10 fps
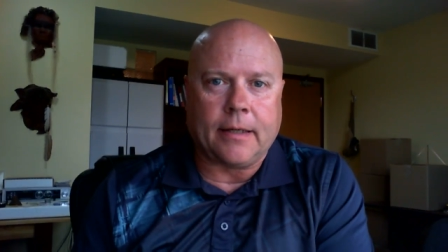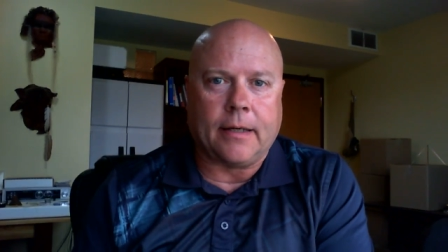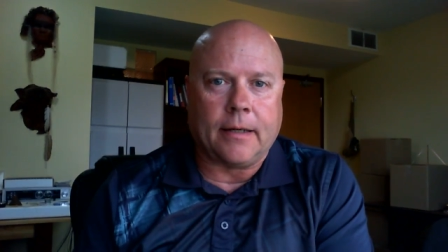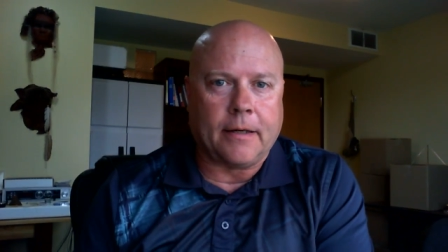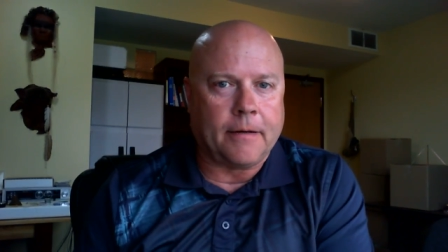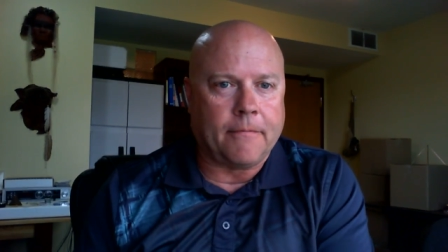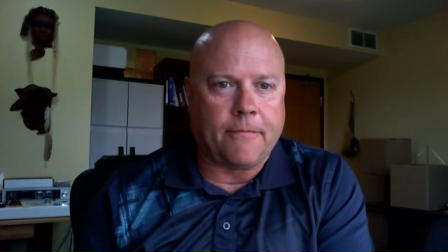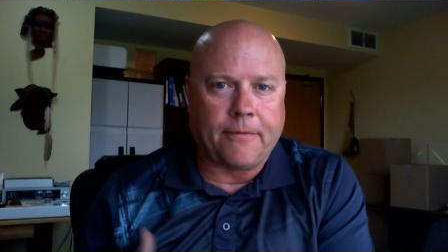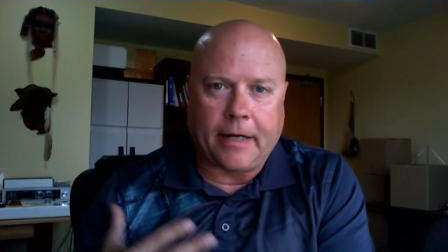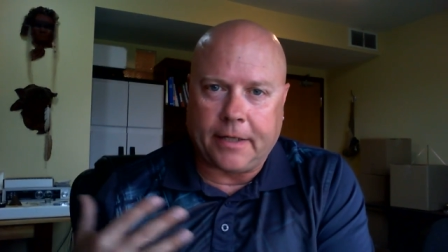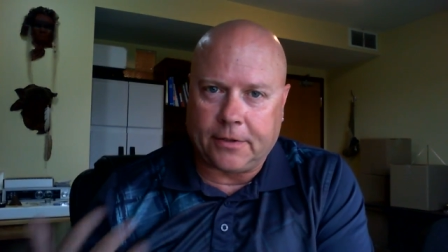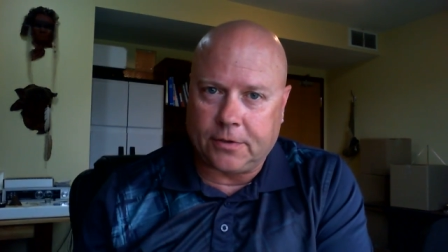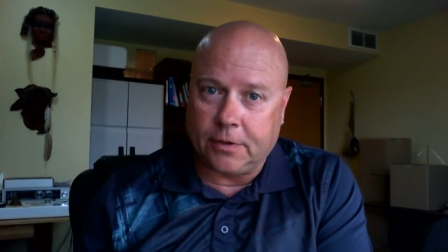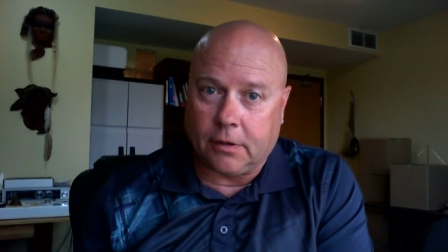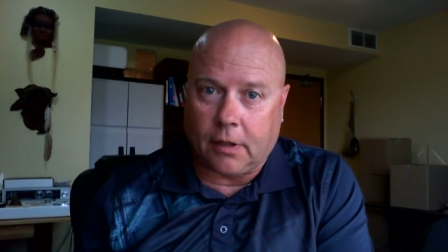Um, finding
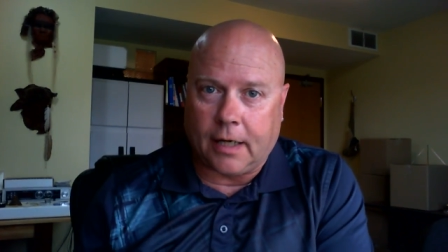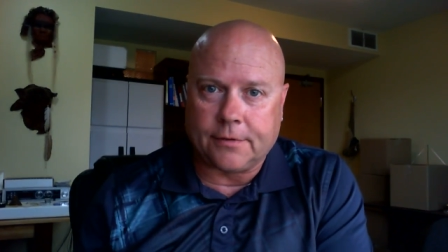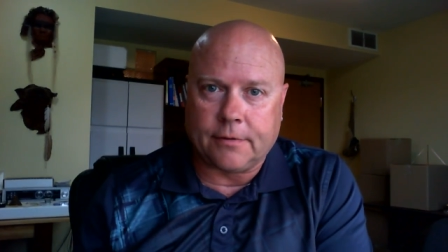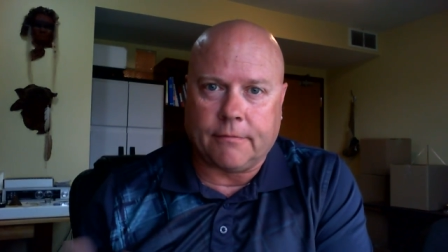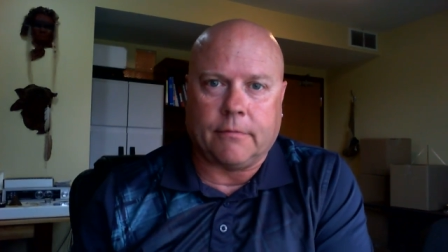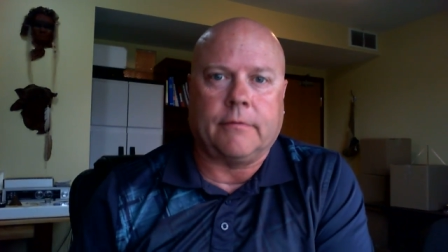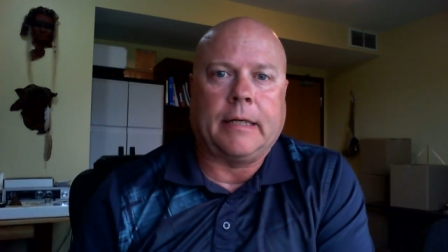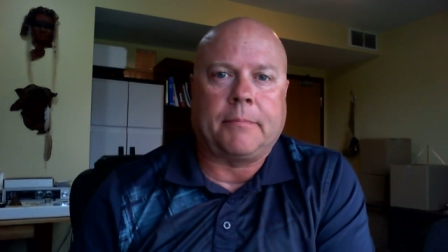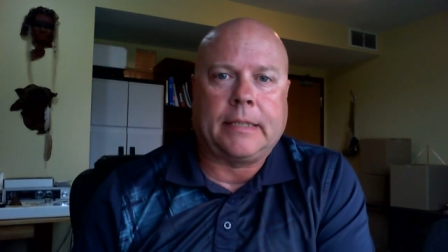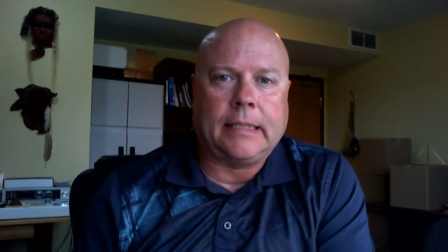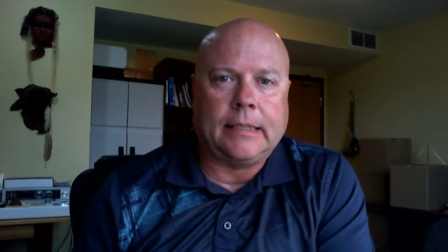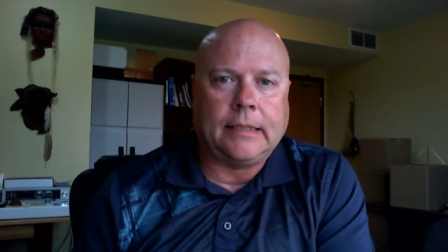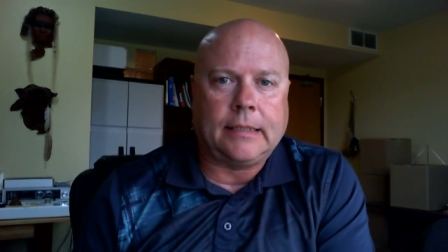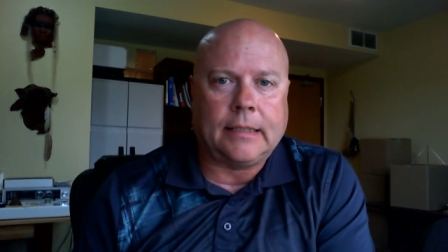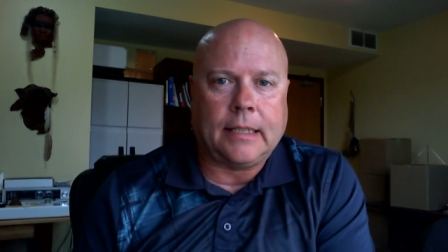still lots of
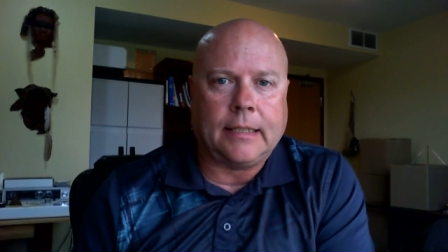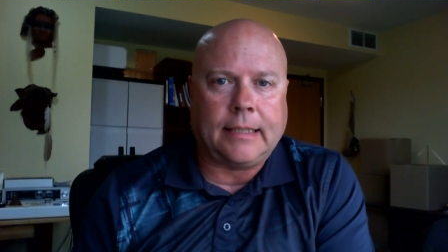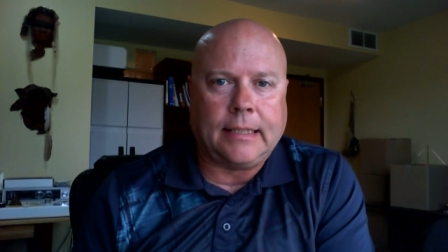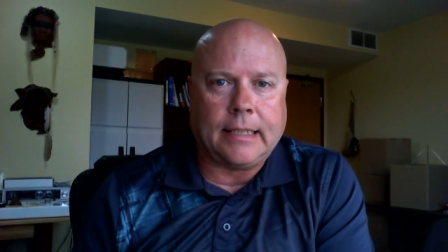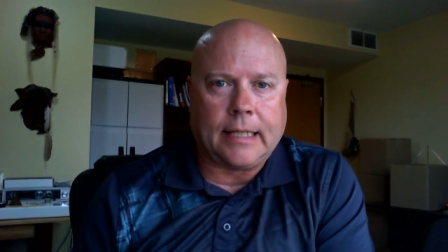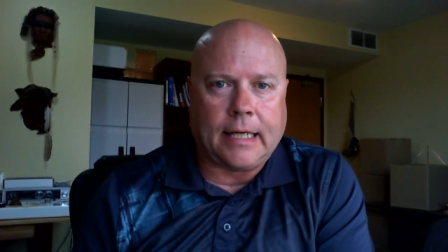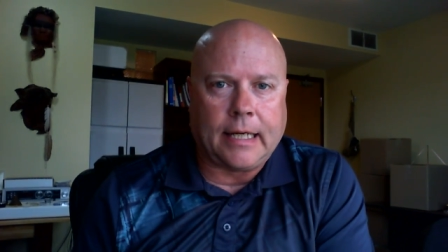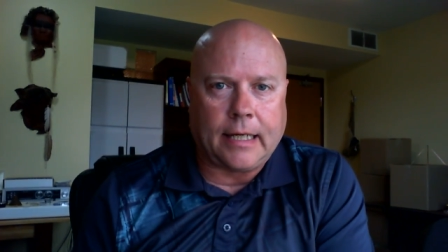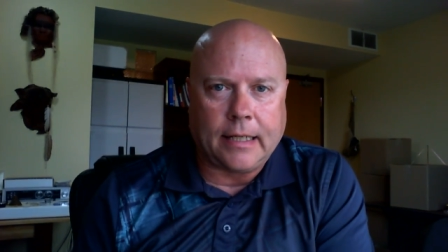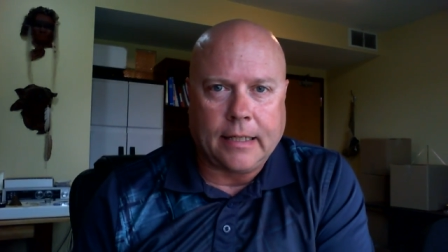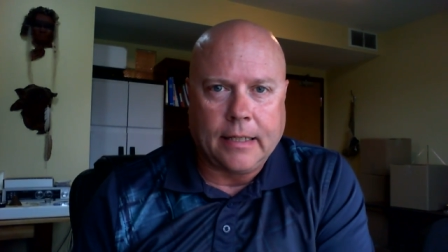reptilian DNA.